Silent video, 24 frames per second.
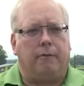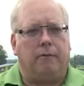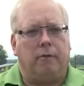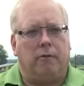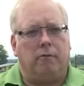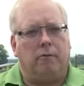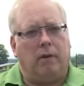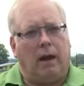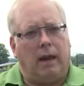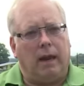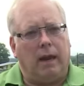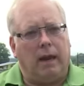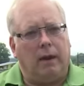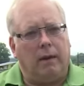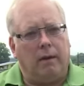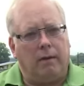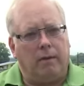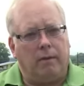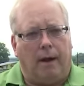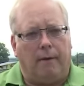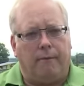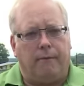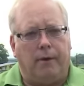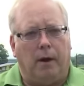To run
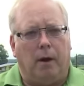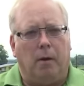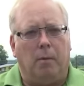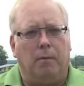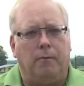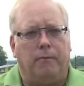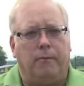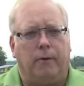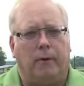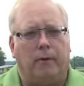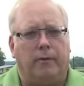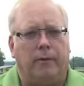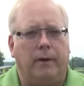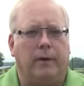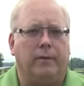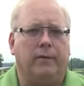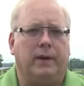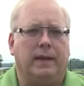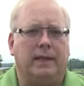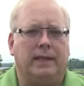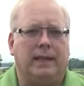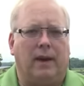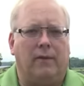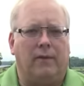in film for
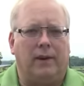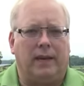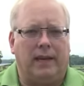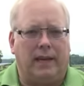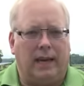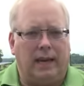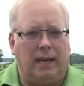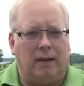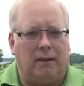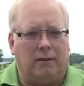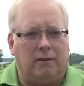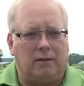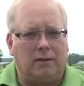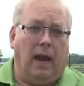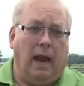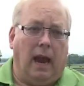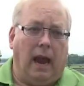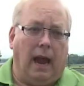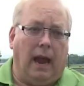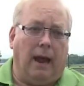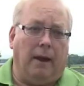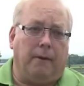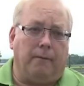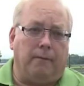57 years,
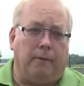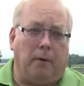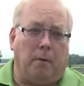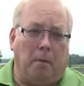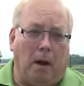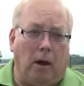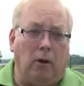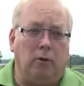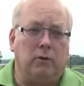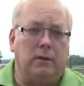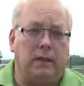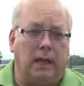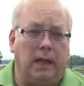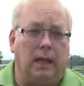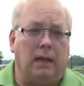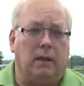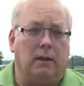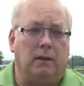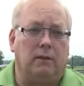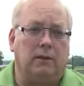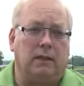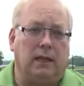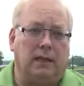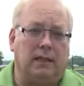and for most
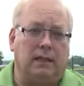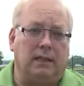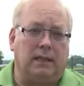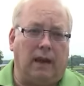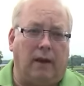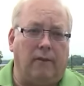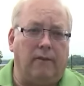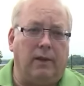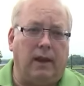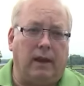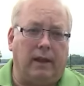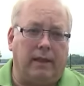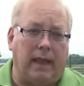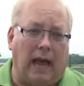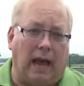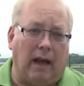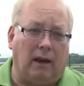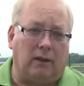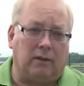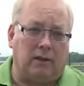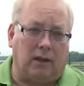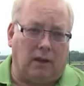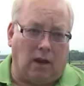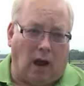theaters it's
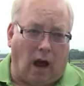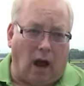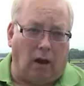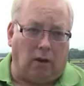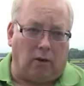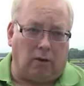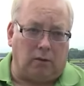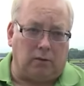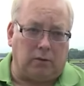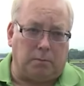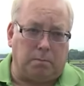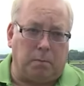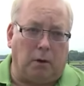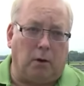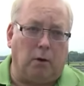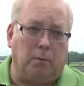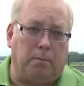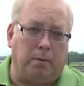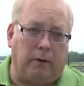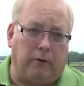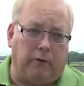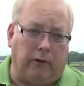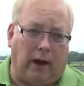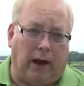$70,000 per
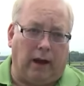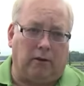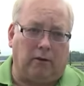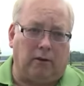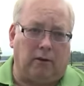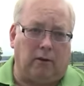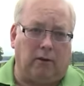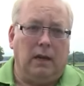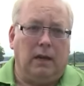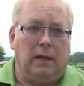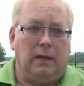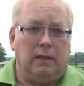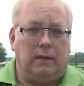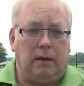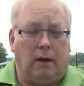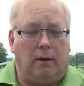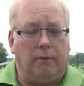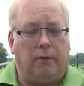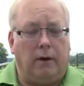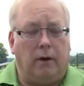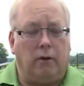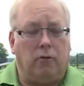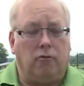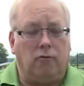projector. So
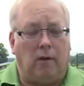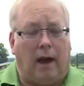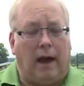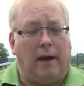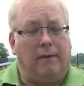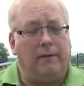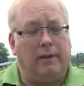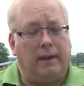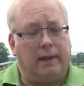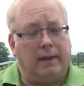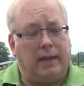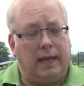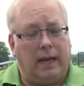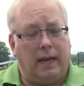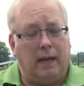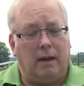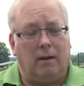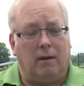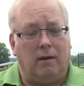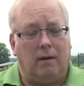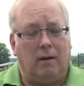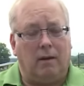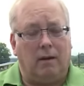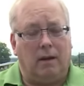for a drive-in
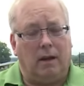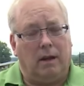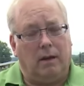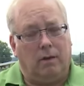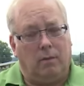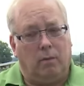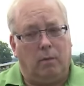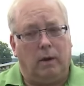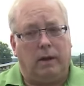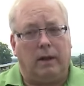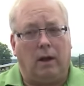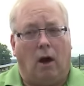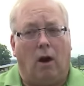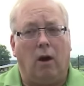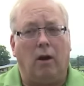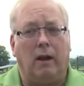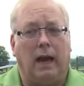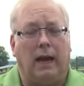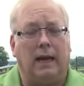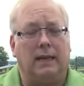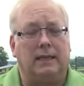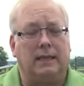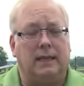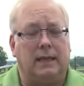theater, with our
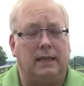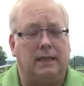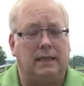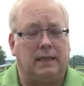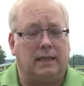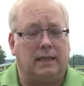case, it's